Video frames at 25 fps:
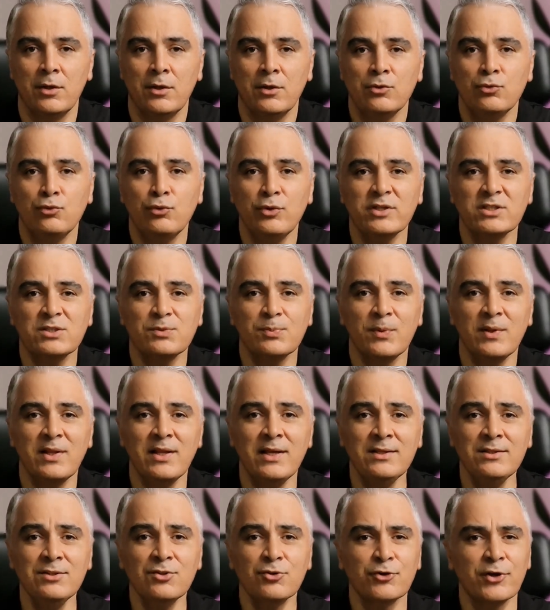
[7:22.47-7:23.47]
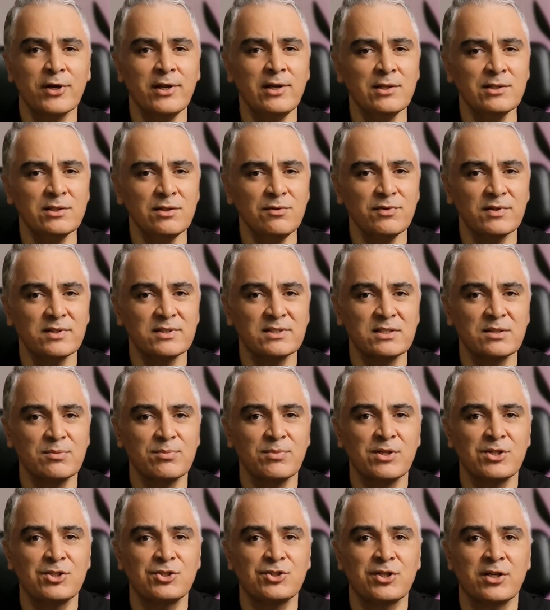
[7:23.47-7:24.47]
To explain relative
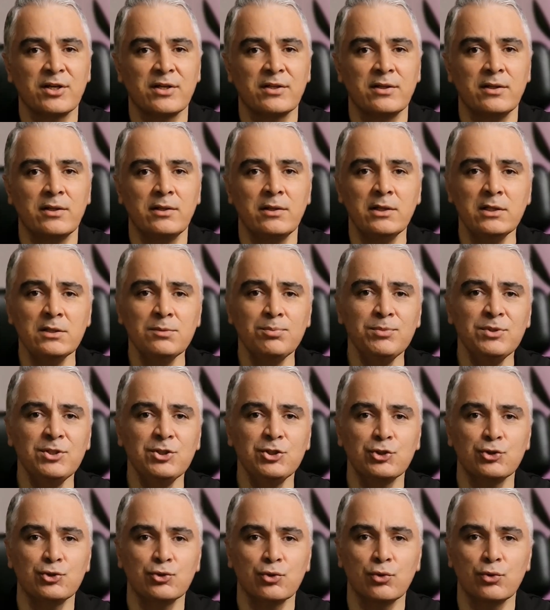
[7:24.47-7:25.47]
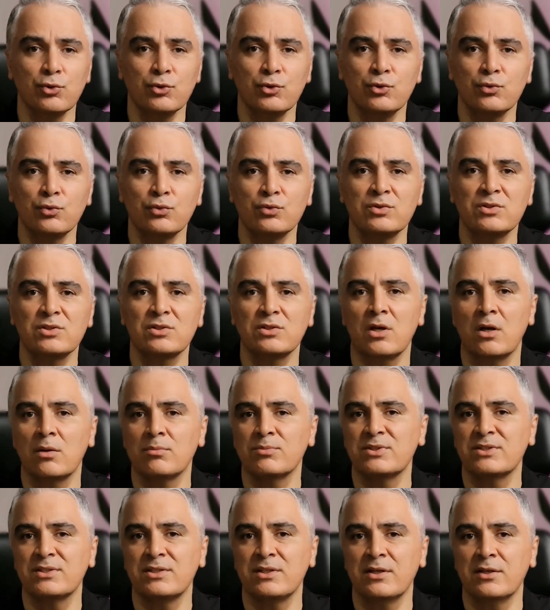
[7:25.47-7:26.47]
estimation, let me show you
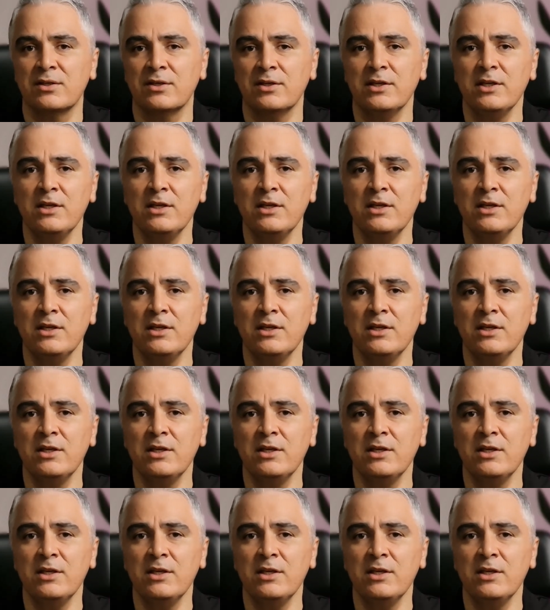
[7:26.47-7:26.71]
something.